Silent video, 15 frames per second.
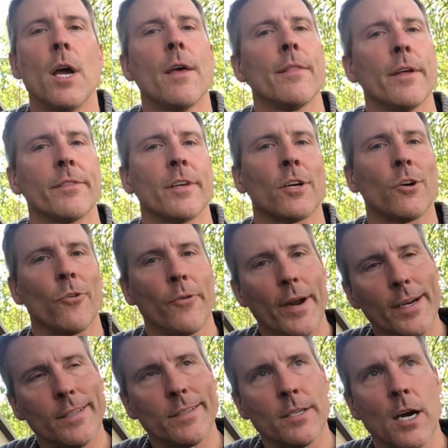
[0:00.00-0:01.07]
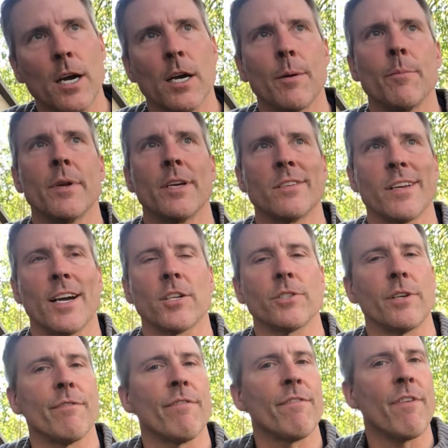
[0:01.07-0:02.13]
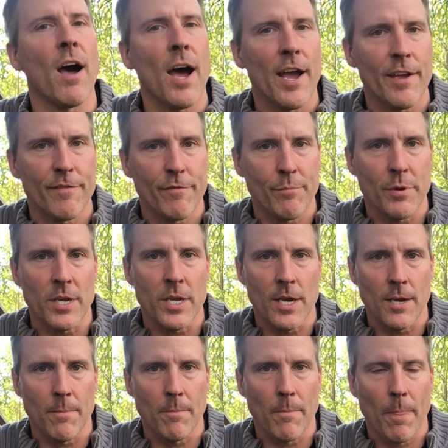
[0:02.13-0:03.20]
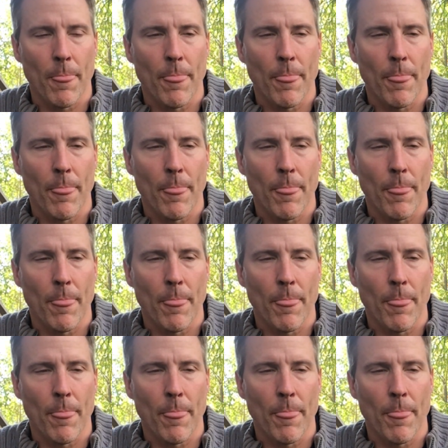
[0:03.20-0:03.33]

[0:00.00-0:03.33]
that the correct time is actually 5 p.m.